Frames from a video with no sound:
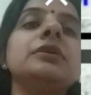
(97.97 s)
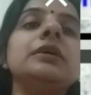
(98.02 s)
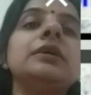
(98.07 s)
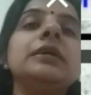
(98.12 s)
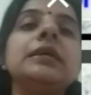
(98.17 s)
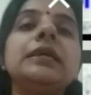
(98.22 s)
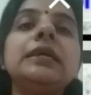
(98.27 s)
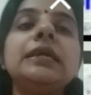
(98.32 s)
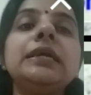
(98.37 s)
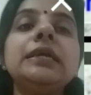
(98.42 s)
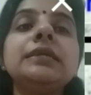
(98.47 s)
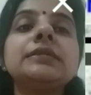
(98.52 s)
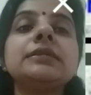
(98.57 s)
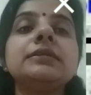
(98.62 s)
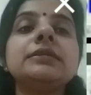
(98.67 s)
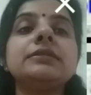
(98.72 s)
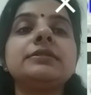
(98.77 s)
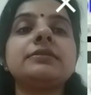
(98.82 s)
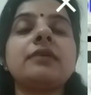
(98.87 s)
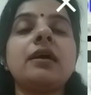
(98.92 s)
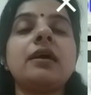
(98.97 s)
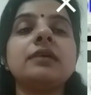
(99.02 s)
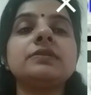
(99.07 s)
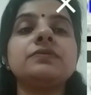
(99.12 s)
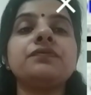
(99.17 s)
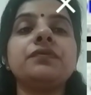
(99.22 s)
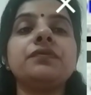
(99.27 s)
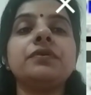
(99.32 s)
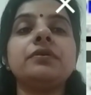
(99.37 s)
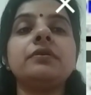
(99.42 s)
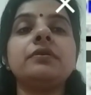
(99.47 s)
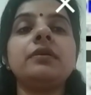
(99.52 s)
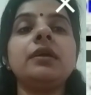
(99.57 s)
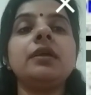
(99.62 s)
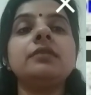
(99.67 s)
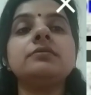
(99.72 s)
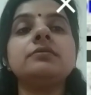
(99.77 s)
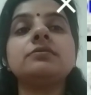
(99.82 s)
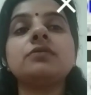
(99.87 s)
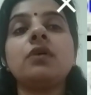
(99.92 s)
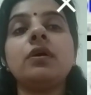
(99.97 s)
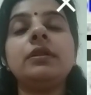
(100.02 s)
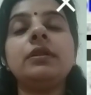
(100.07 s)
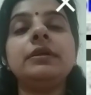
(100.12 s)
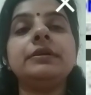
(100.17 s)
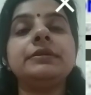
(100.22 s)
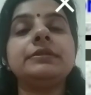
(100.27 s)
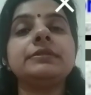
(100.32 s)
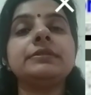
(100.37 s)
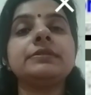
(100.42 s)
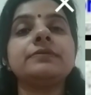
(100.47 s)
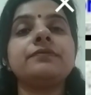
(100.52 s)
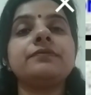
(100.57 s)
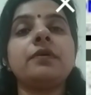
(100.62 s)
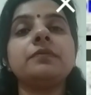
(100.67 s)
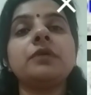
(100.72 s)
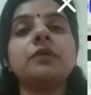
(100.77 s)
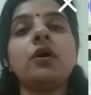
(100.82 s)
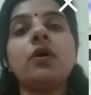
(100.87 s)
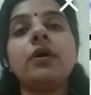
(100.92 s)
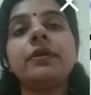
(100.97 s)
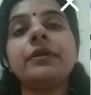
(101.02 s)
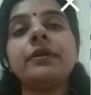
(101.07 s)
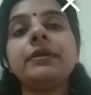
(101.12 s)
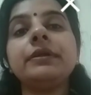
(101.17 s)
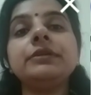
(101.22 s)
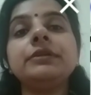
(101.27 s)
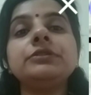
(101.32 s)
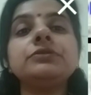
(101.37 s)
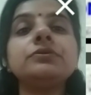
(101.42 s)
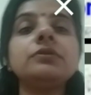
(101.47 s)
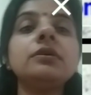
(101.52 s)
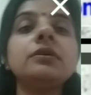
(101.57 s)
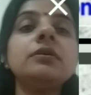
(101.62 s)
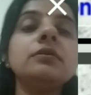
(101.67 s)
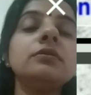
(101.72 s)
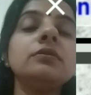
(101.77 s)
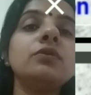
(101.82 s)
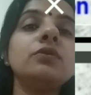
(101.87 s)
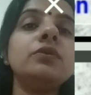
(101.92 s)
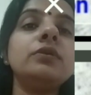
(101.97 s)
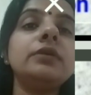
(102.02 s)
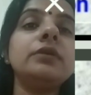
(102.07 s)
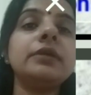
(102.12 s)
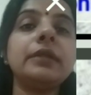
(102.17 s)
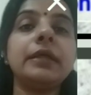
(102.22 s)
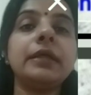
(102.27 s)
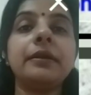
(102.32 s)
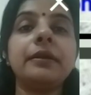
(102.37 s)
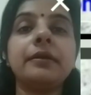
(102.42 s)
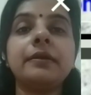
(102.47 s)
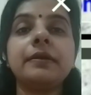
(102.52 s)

heat is transferred in solids from the hotter end to the colder end.